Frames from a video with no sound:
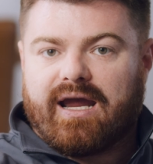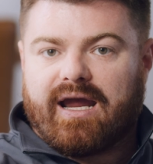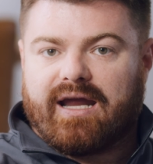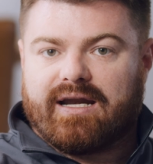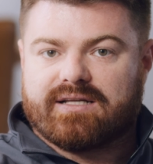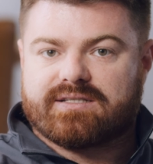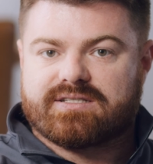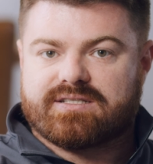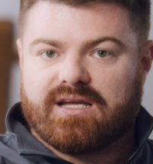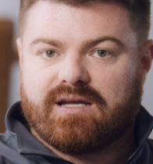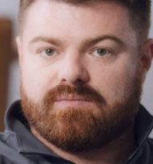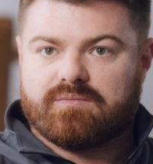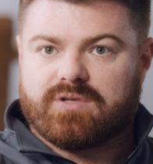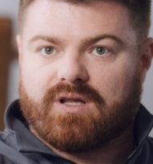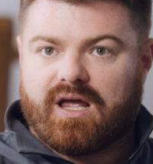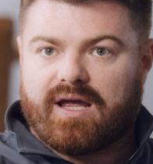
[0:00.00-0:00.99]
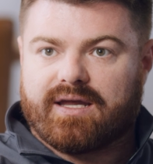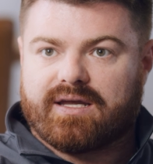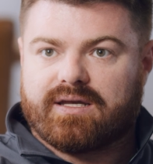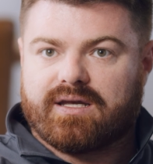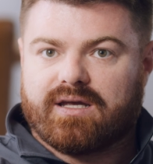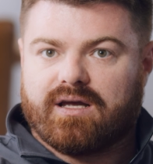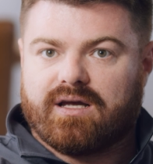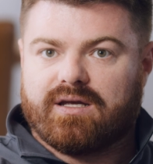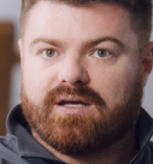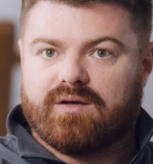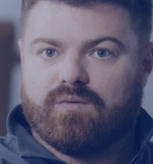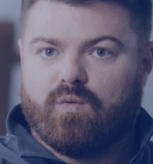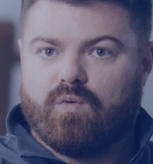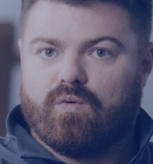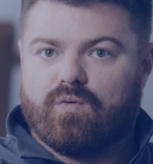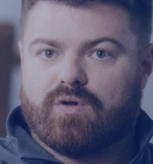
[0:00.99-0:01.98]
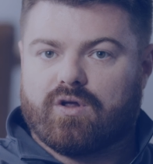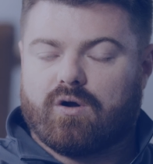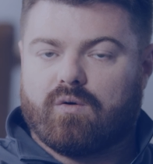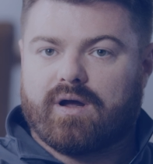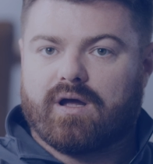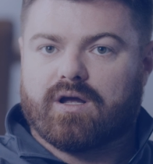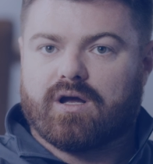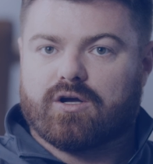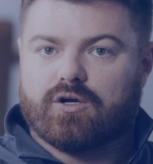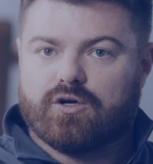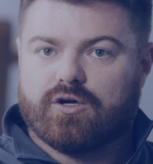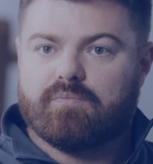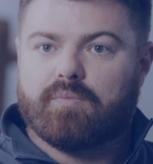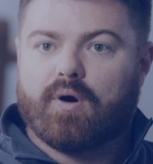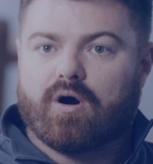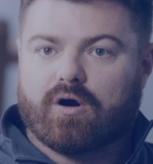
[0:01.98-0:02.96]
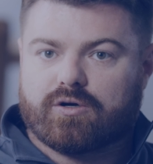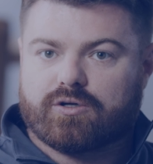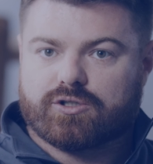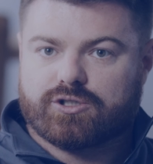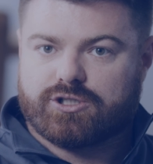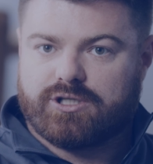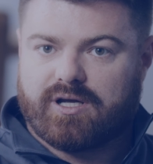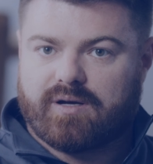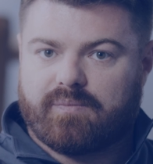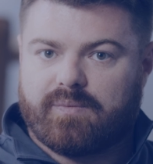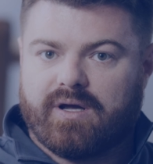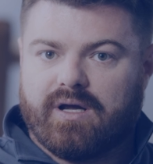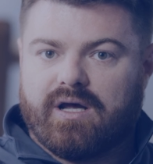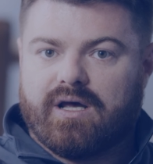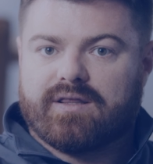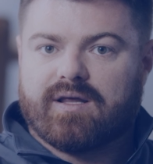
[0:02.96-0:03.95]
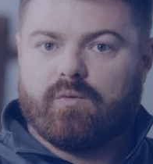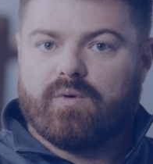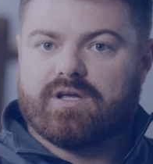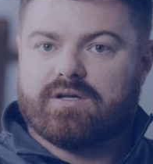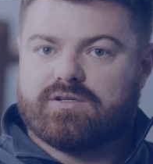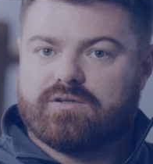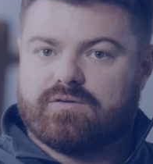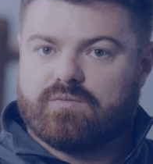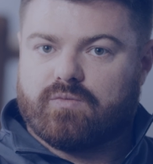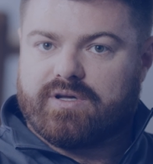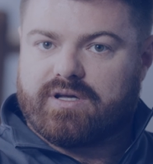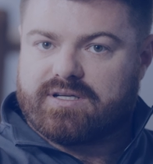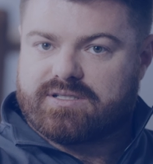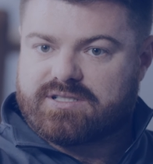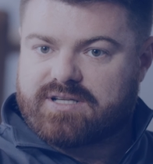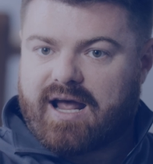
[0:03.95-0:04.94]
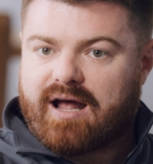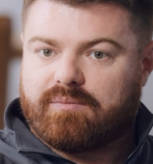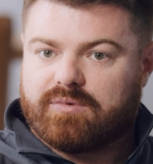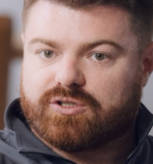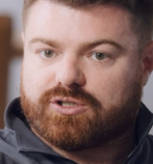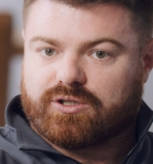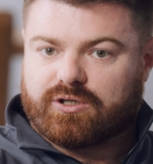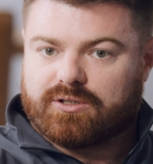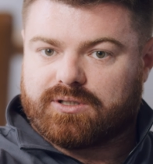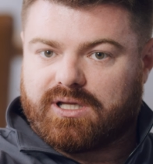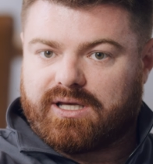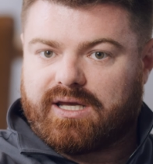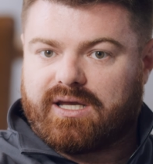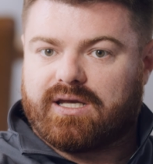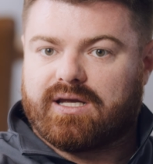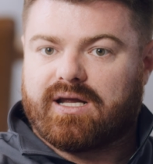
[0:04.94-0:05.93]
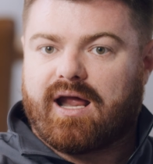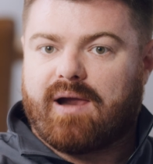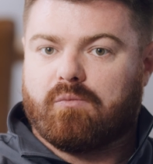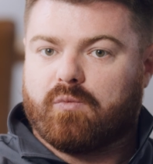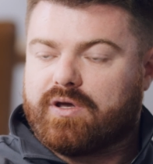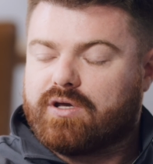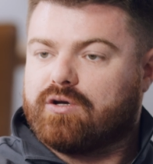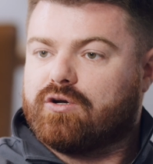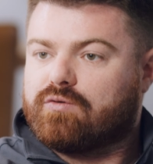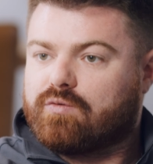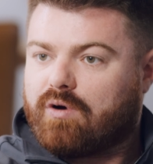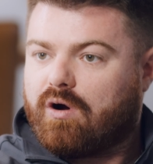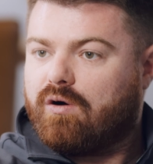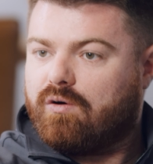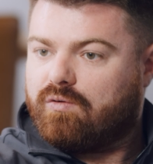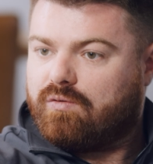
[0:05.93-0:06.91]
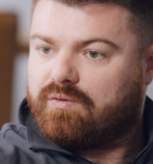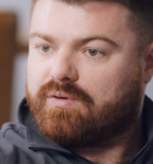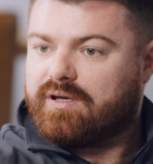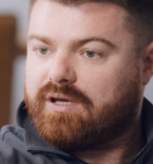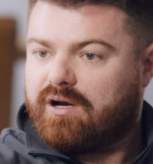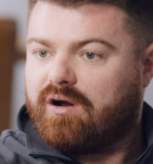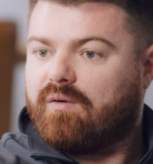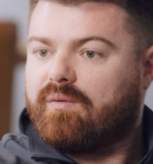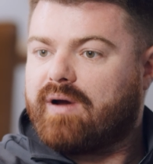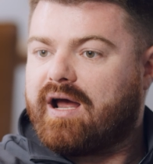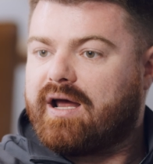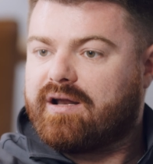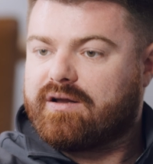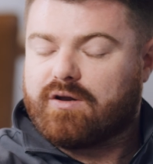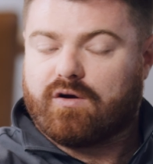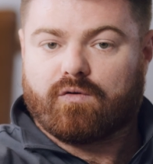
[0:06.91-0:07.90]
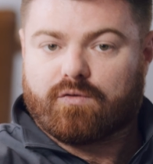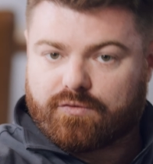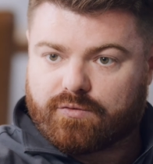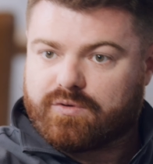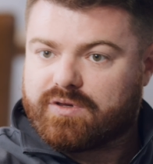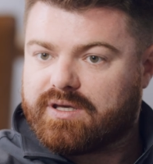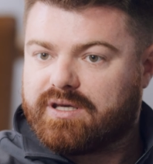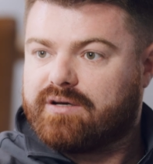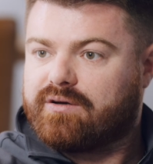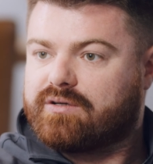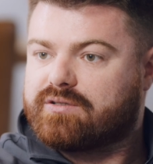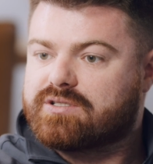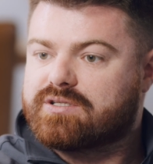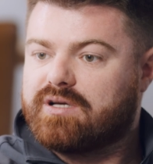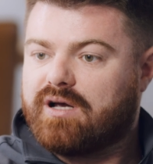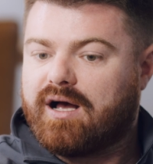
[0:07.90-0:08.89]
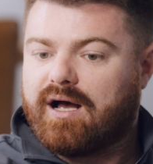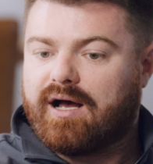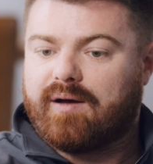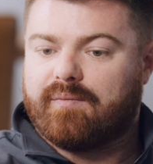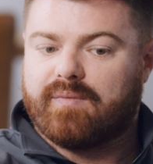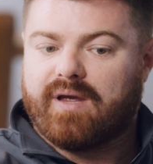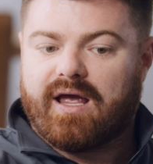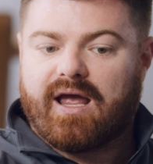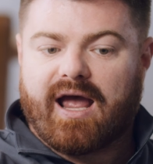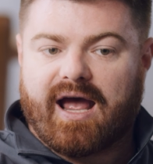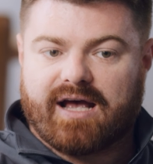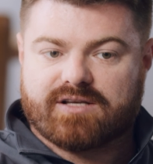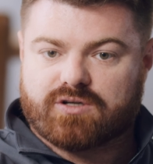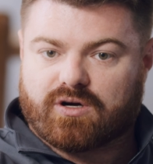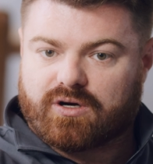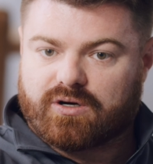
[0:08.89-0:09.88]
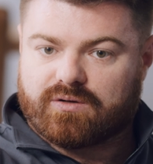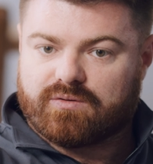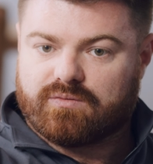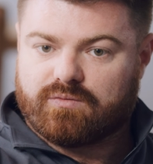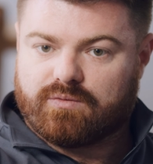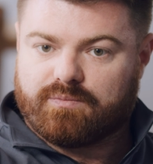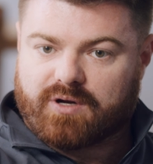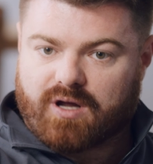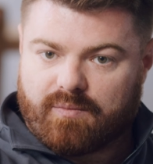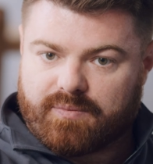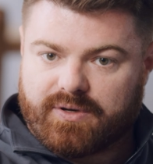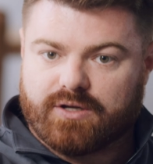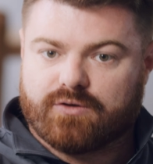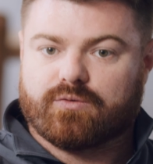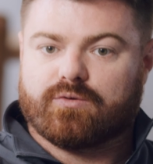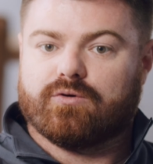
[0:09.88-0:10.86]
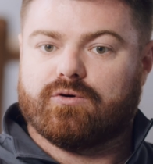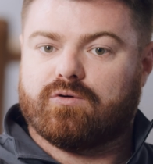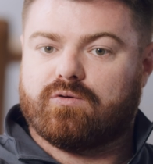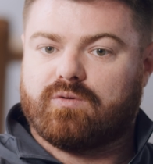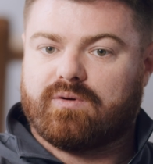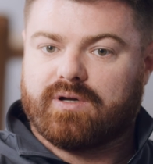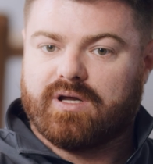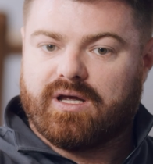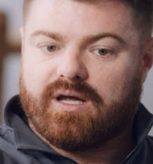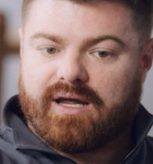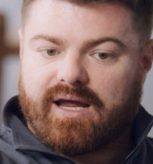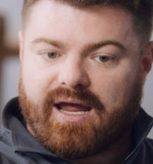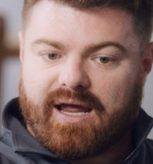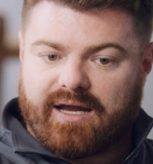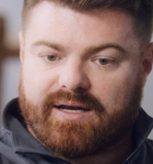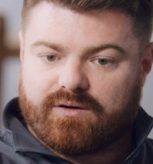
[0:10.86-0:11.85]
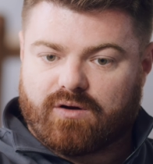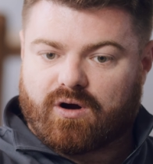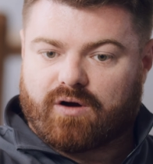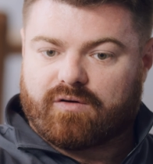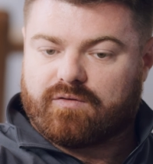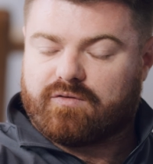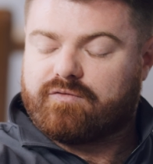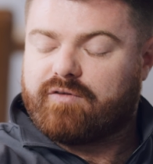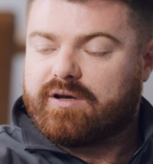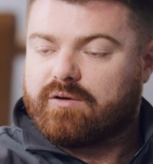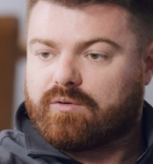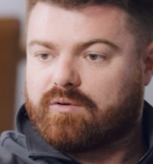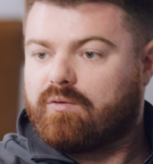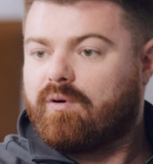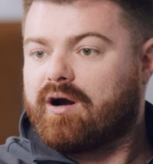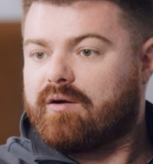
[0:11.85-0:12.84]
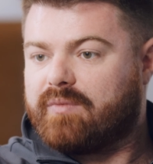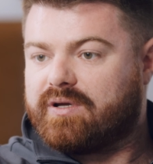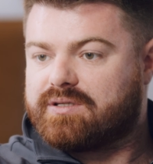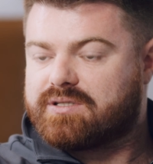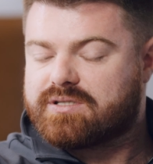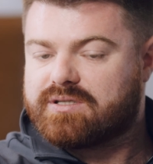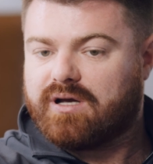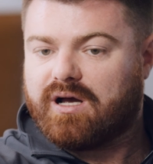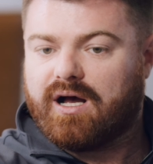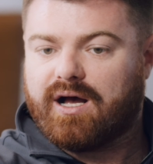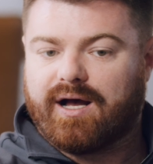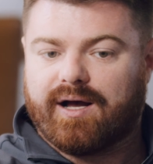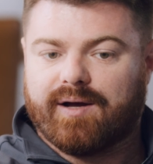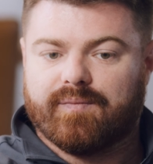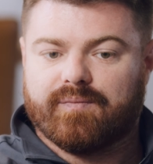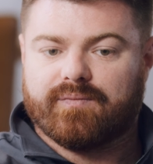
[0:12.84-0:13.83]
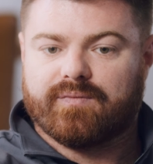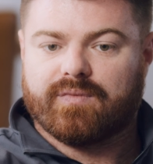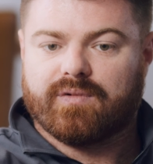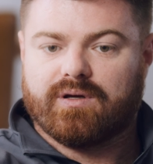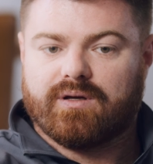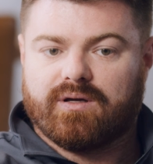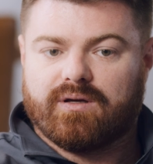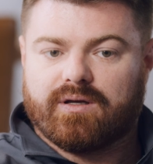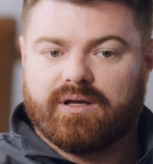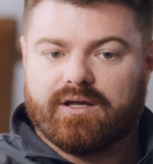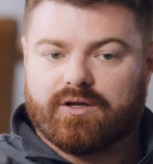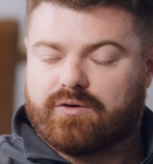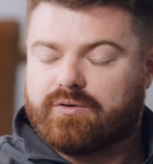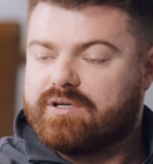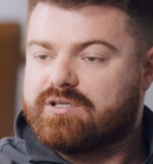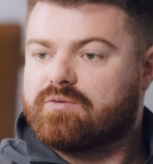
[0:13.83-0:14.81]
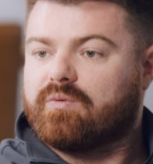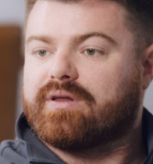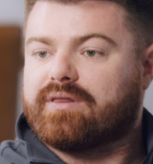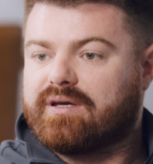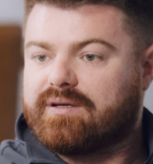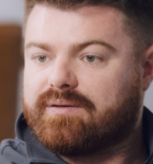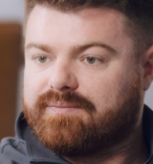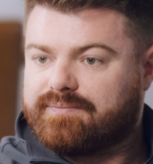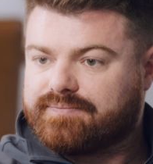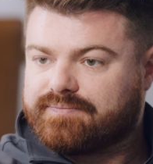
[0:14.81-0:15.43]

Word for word: And it seemed like, you know, a, a good partnership that we could we could establish early and we could grow, you know, at, you know, through the years um, as our company grew and our funding requirements um, increased with it.